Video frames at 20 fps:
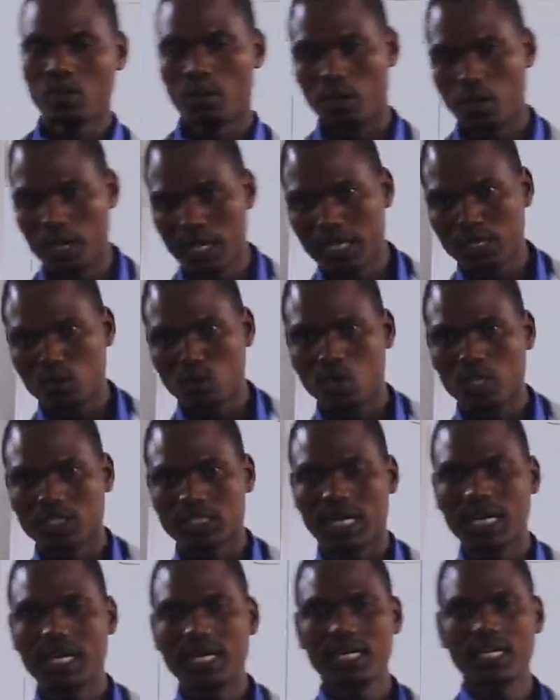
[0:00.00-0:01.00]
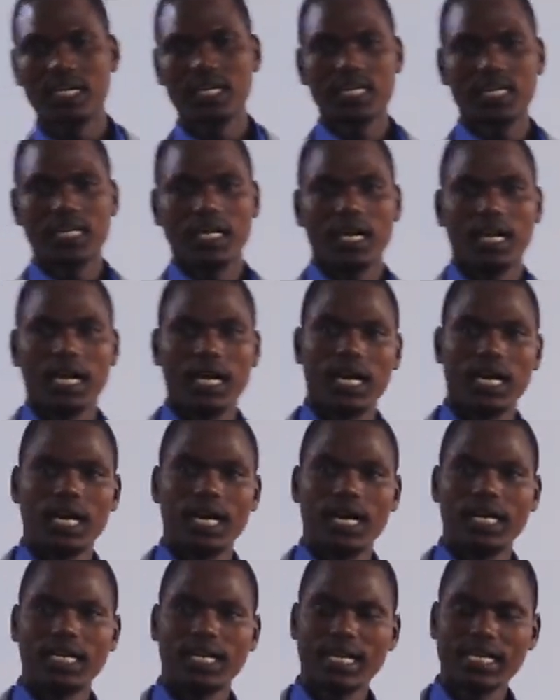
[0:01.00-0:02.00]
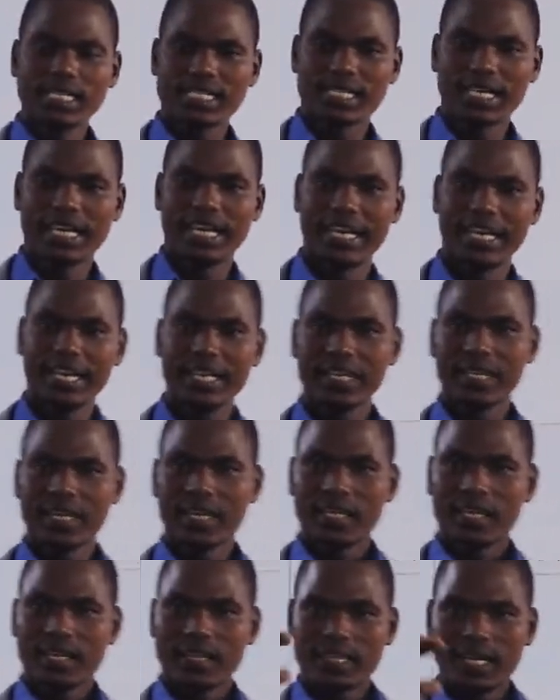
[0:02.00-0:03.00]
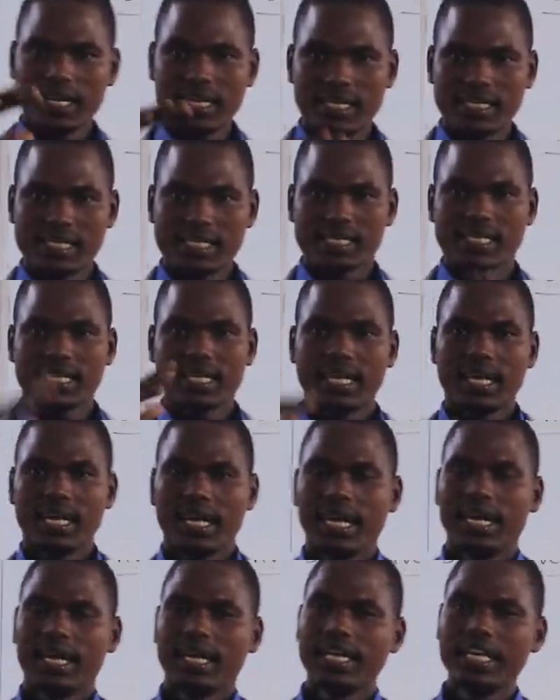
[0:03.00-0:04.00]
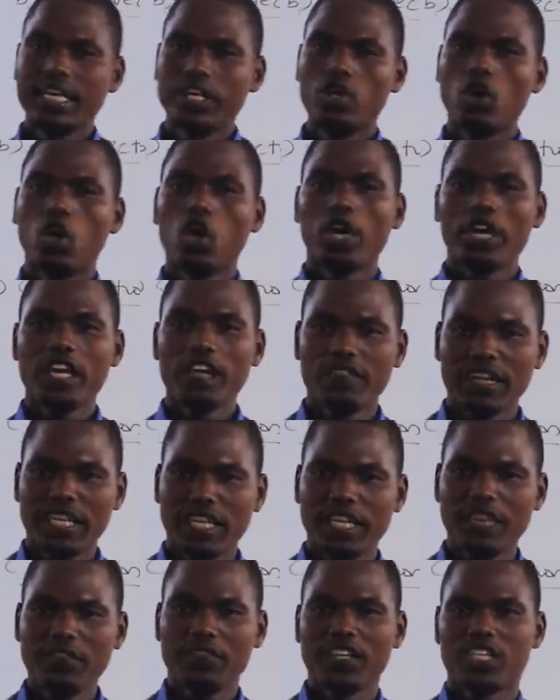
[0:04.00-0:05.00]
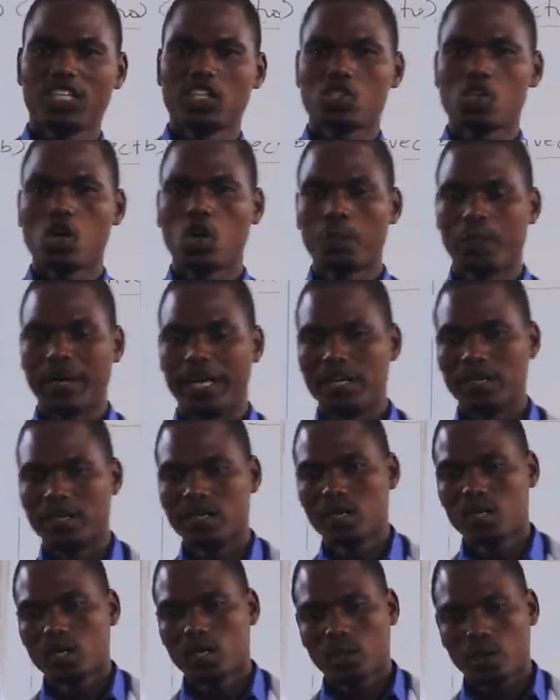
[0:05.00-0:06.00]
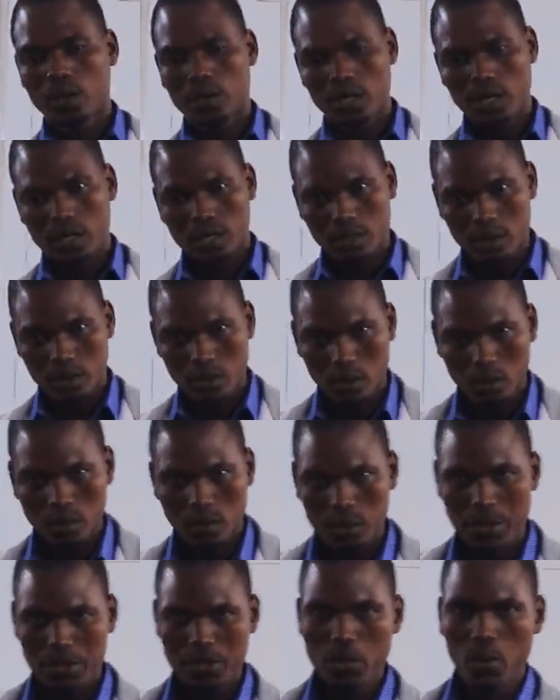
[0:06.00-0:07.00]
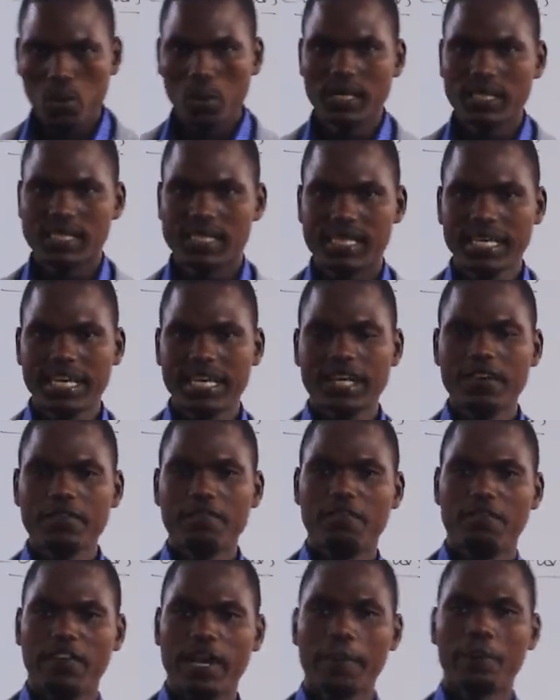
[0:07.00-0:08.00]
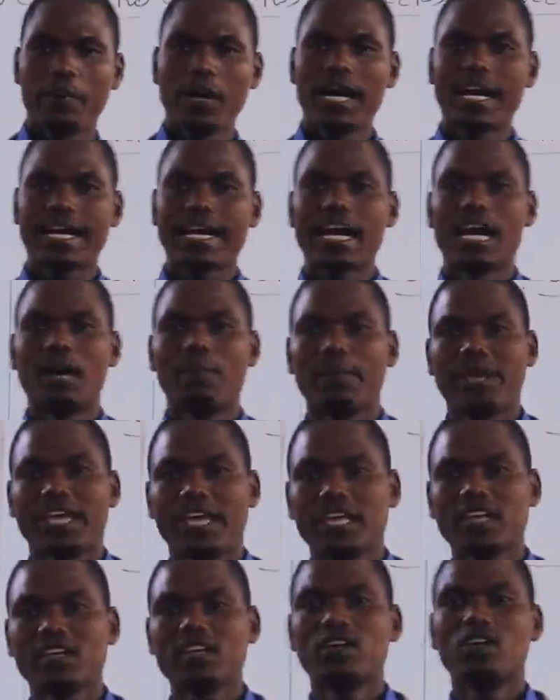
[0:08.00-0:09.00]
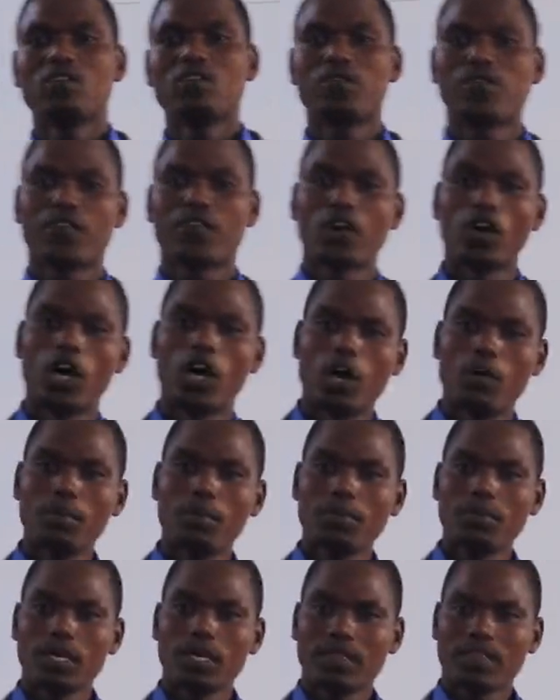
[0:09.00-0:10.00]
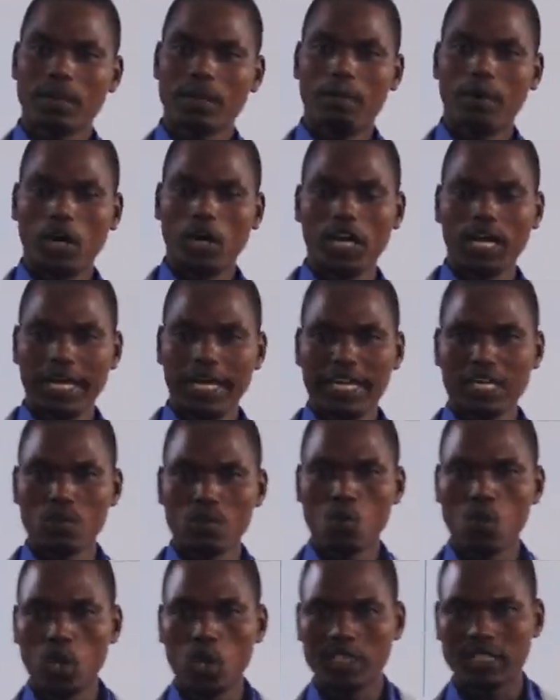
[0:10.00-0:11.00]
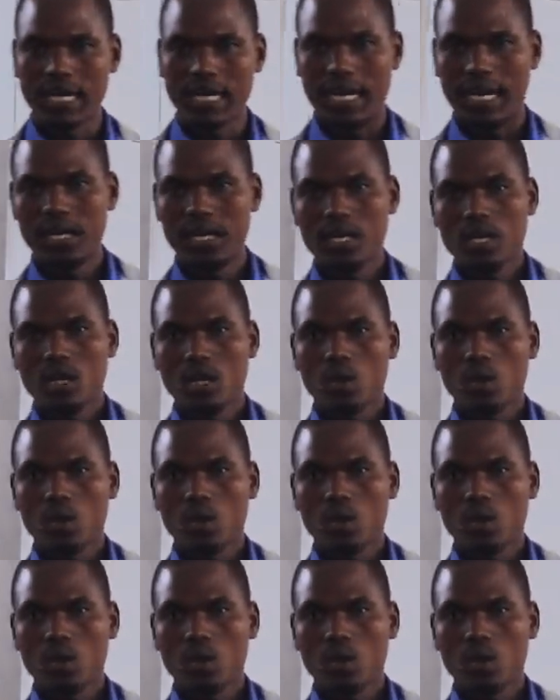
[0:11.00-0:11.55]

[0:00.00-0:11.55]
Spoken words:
You're boiling water. And let's say there is a lid, or even if it is open, you will see vapor coming from the boiling water.